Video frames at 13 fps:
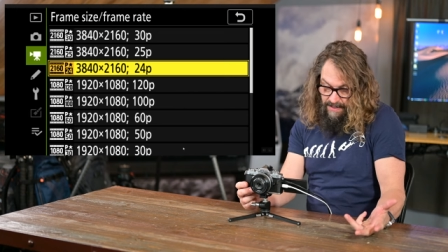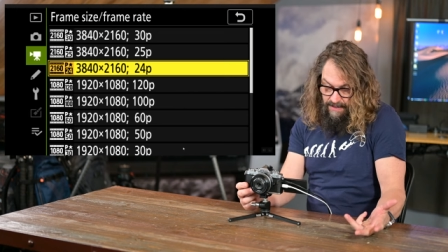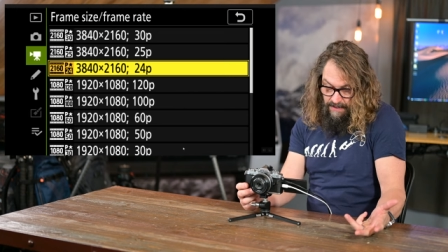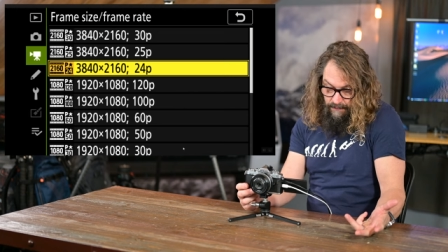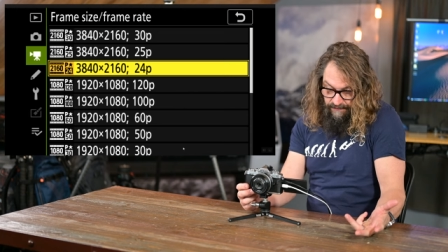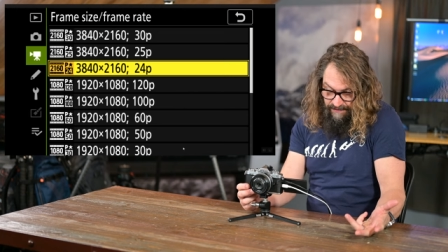
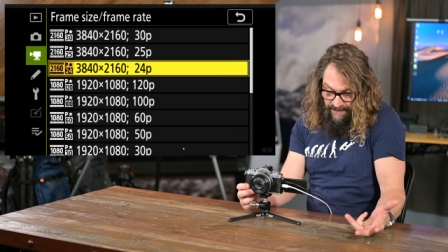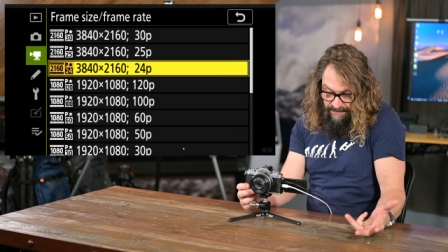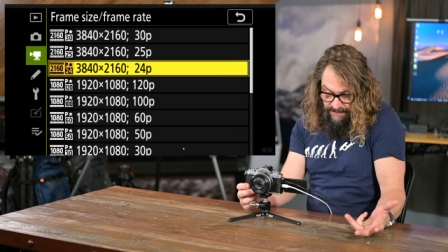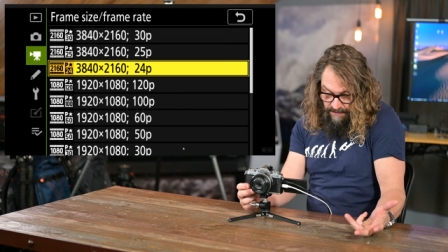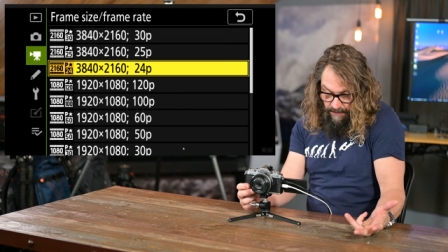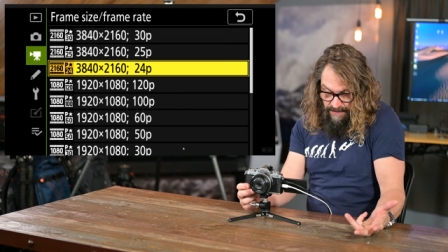you would say
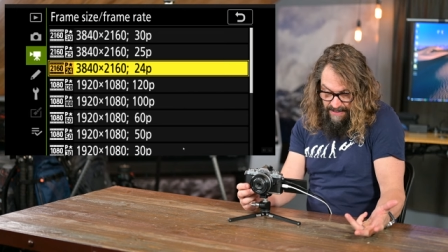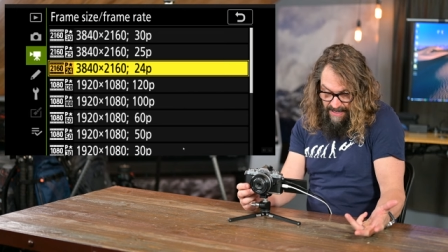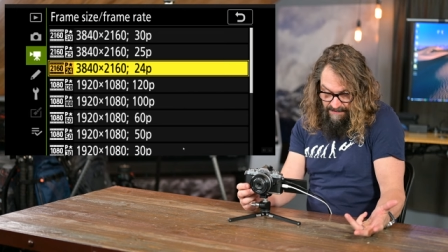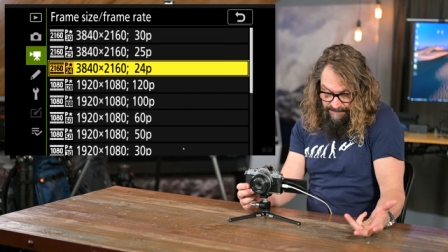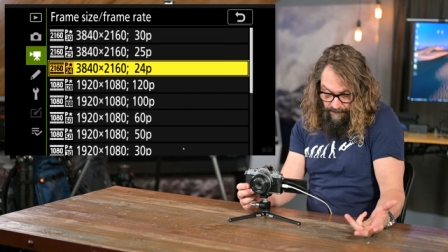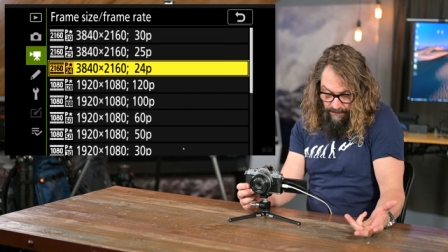
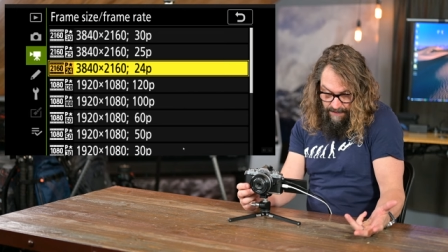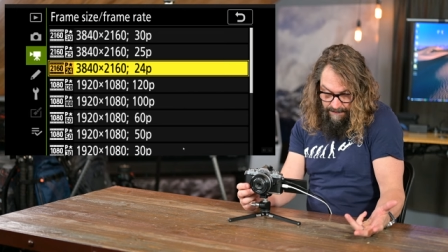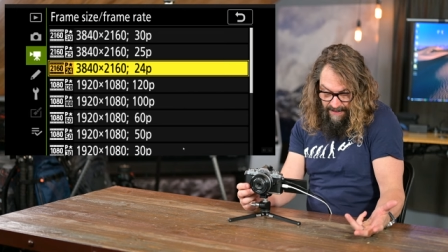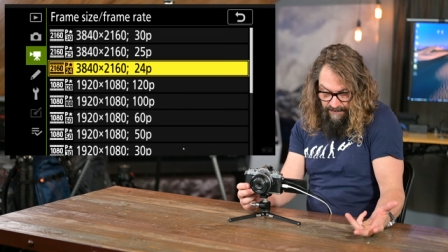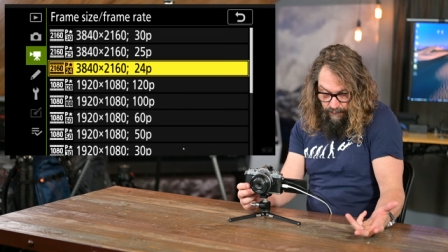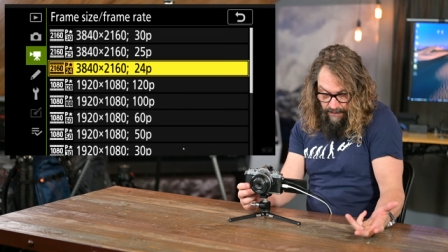thirty-eight forty
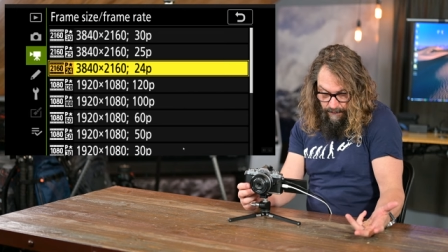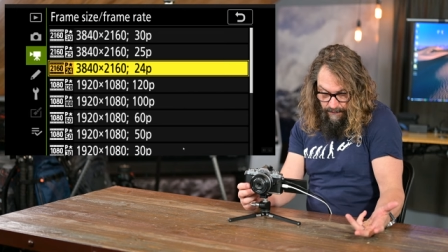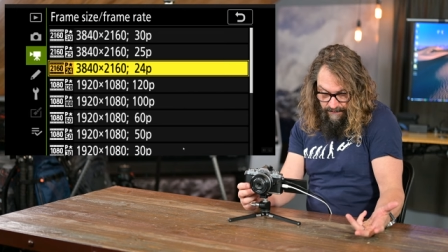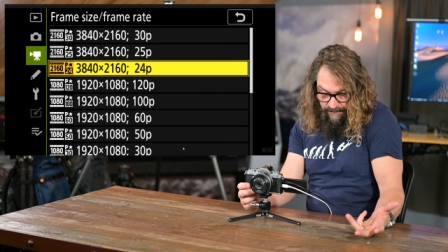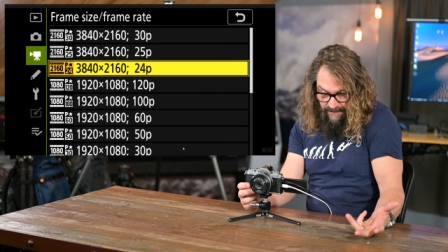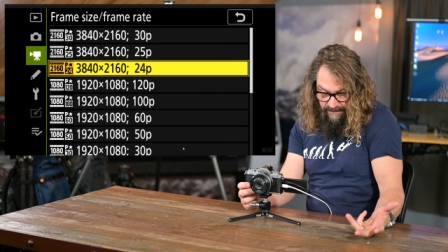by
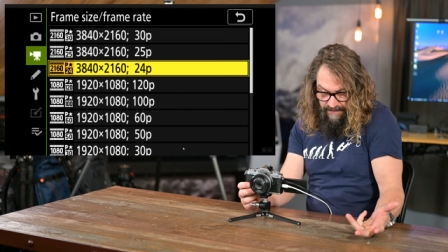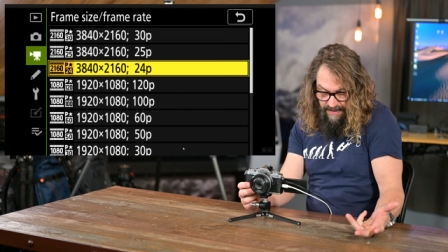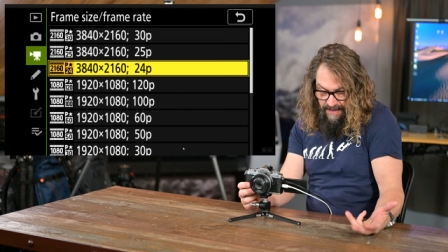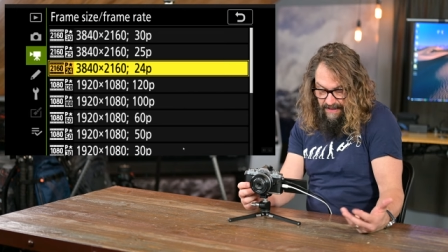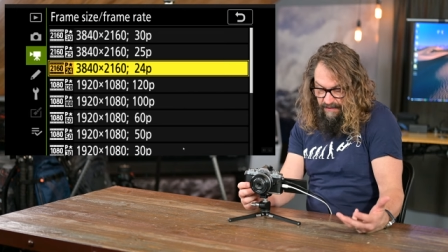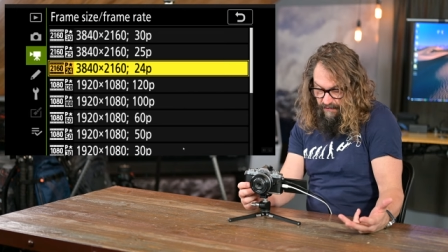twenty-one
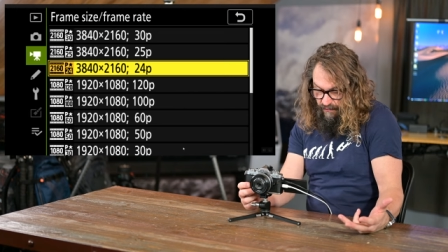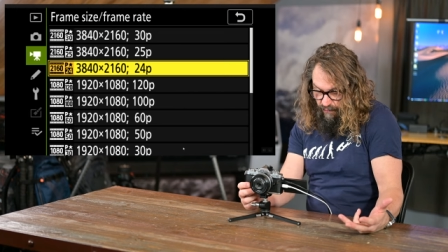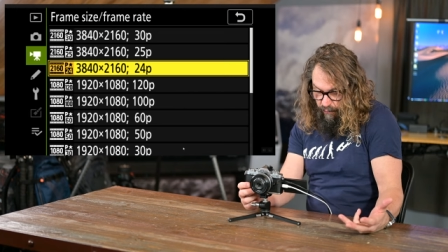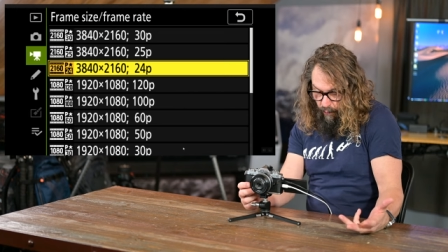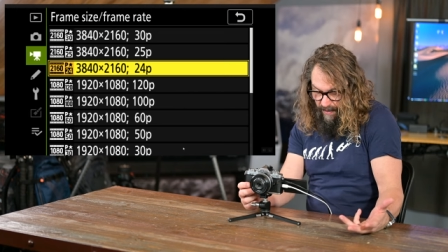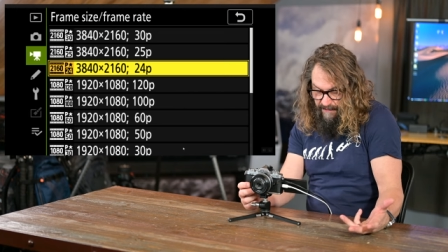sixty,
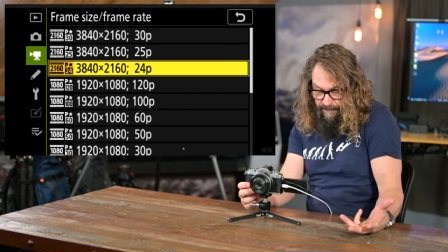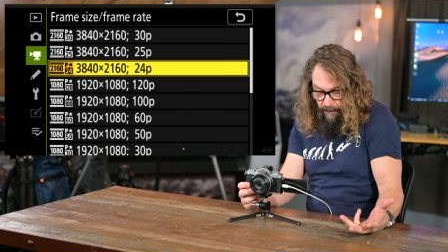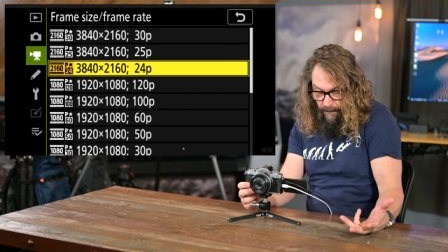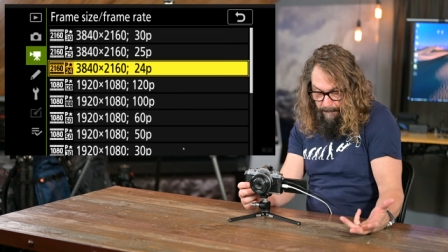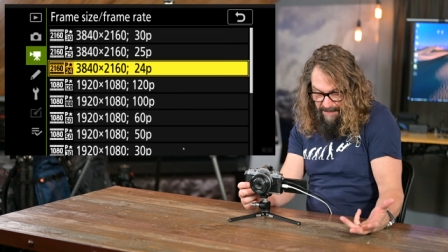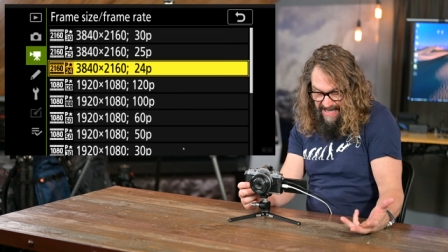
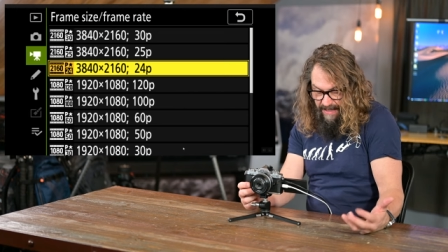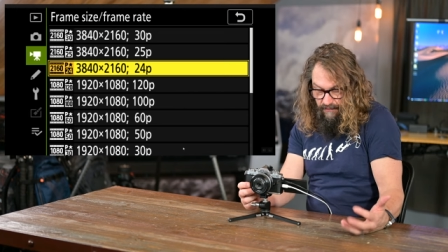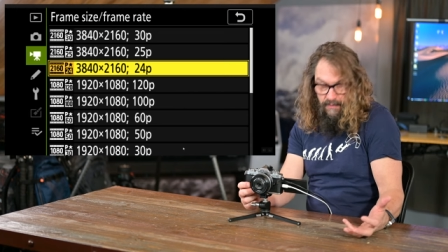twenty-four P.